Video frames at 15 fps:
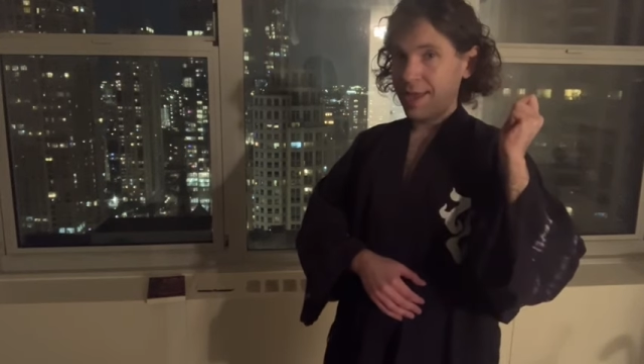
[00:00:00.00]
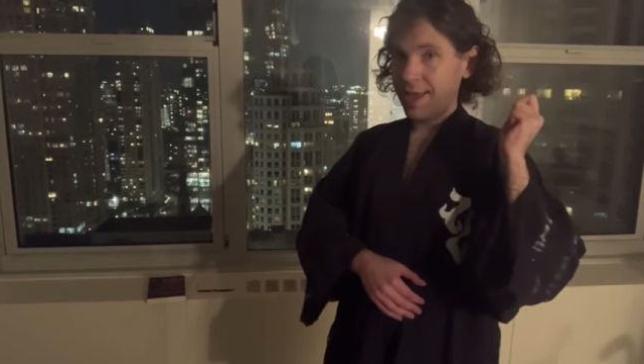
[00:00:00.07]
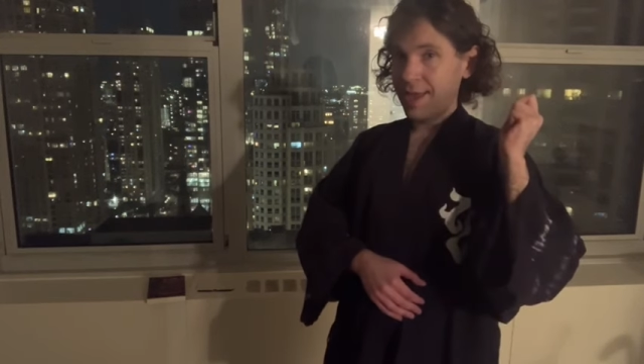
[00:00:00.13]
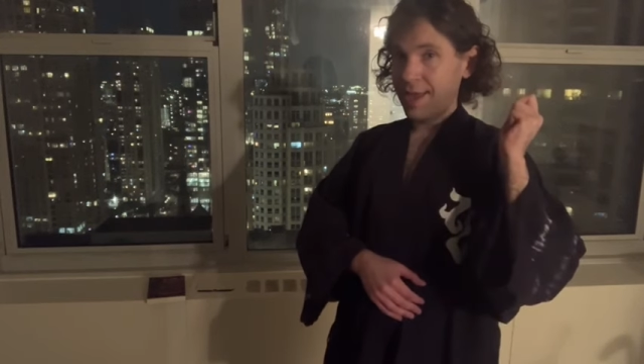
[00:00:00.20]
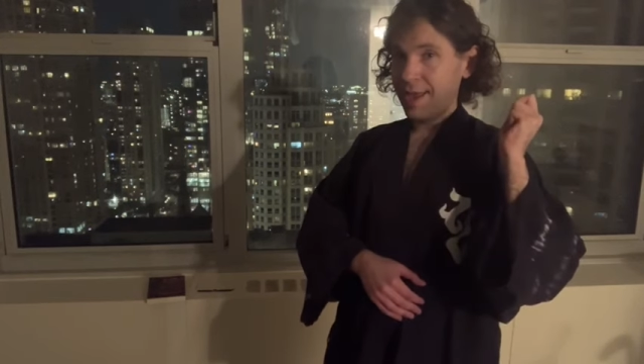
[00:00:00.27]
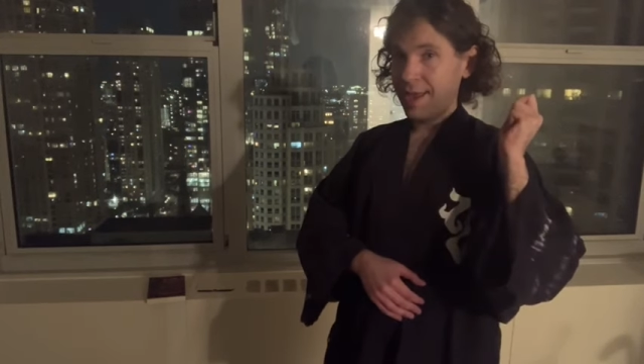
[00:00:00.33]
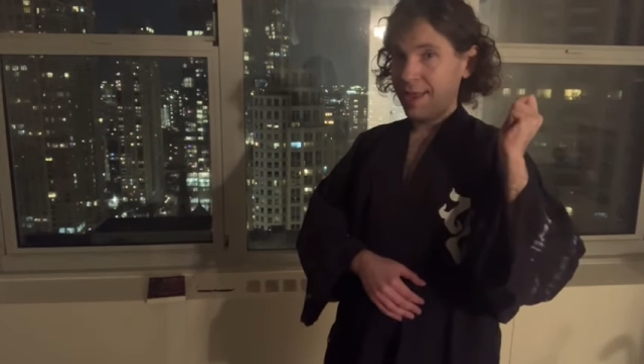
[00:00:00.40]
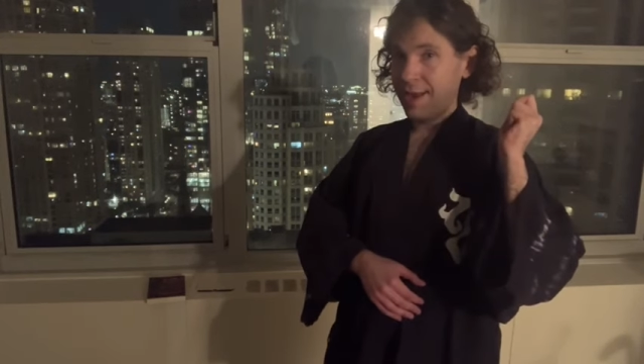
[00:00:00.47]

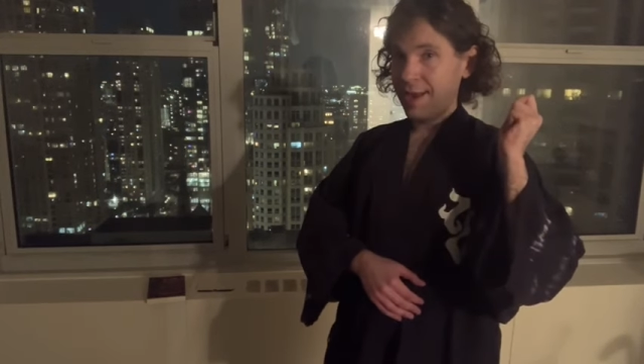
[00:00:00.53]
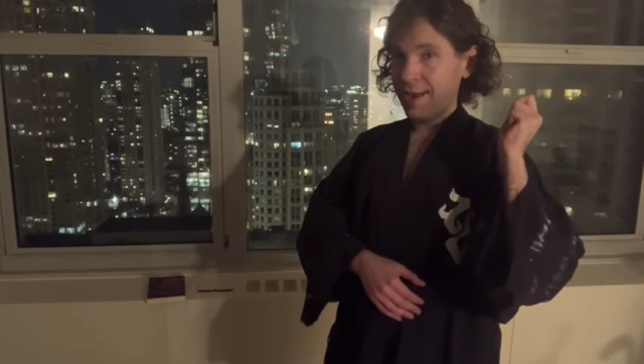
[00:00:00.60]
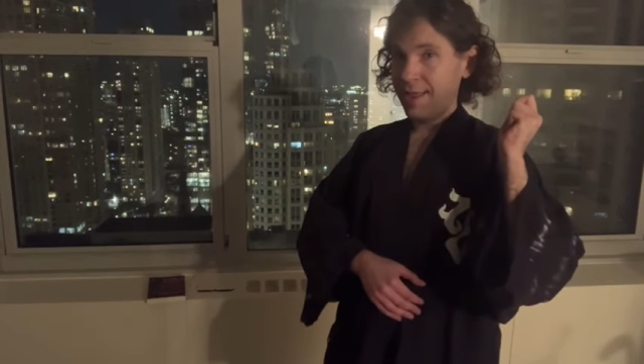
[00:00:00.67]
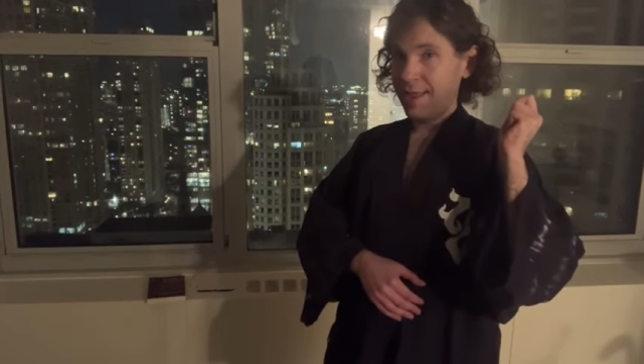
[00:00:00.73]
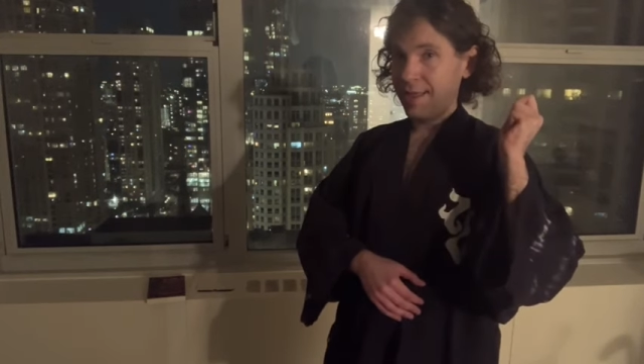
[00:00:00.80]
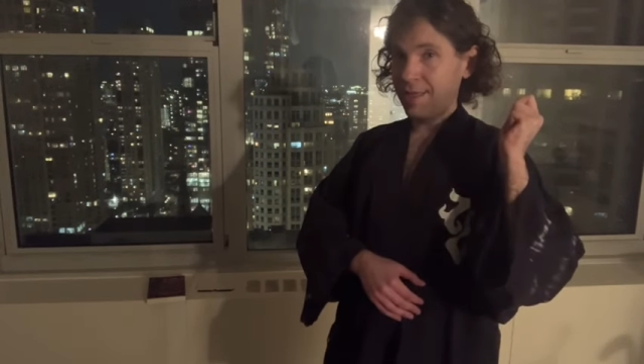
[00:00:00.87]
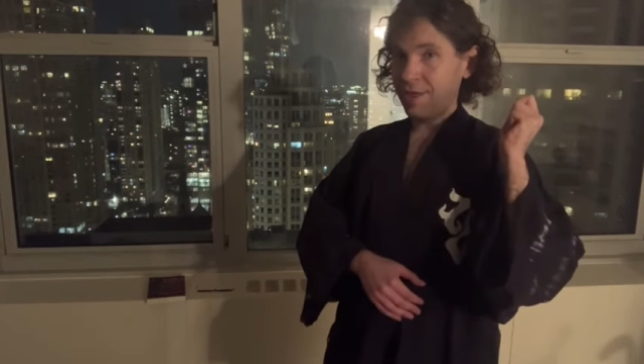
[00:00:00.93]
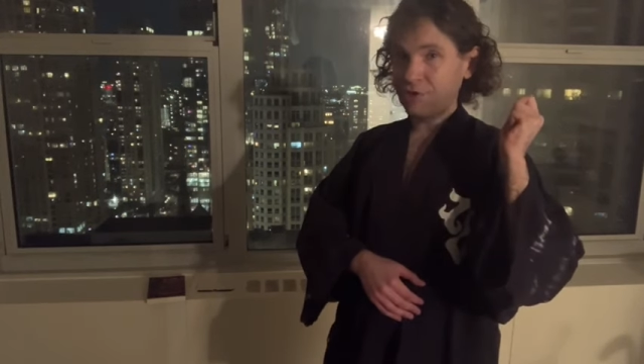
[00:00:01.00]
And
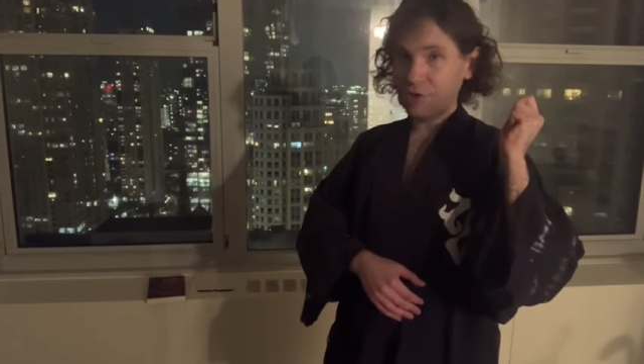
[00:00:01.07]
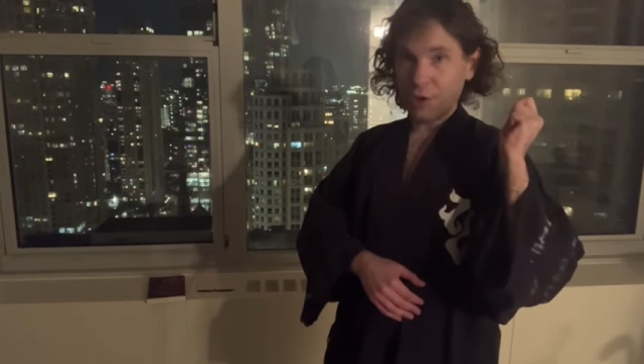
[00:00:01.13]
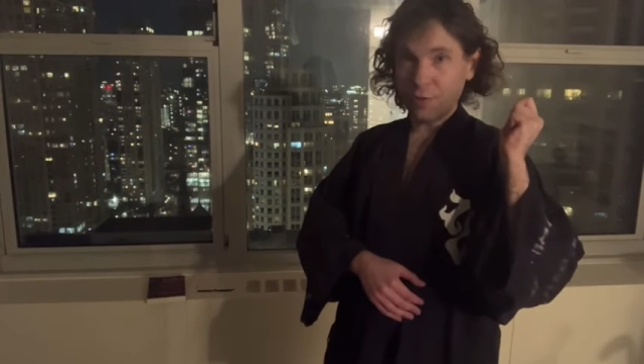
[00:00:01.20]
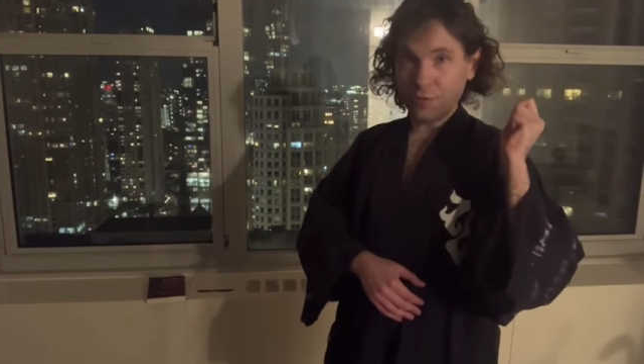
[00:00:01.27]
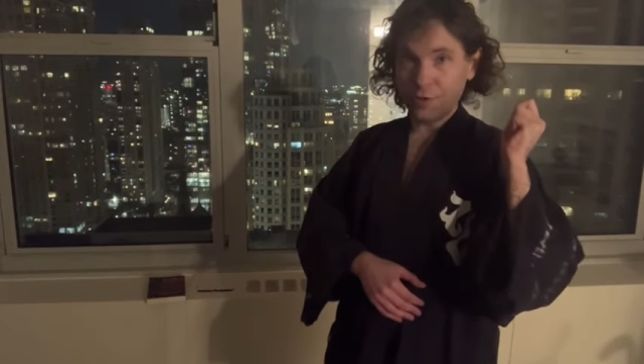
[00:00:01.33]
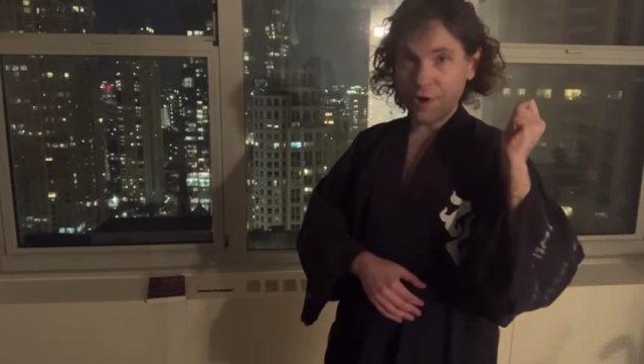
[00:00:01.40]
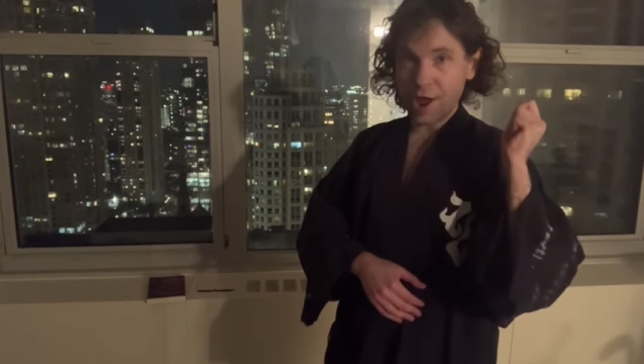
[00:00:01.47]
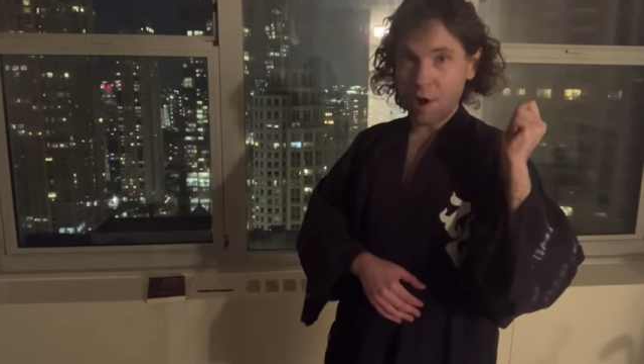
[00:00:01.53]
that's all
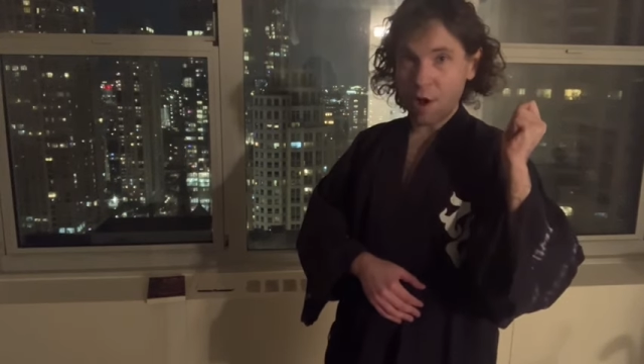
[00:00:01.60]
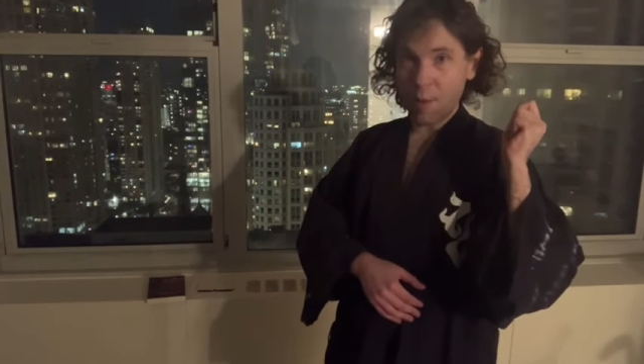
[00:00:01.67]
for now.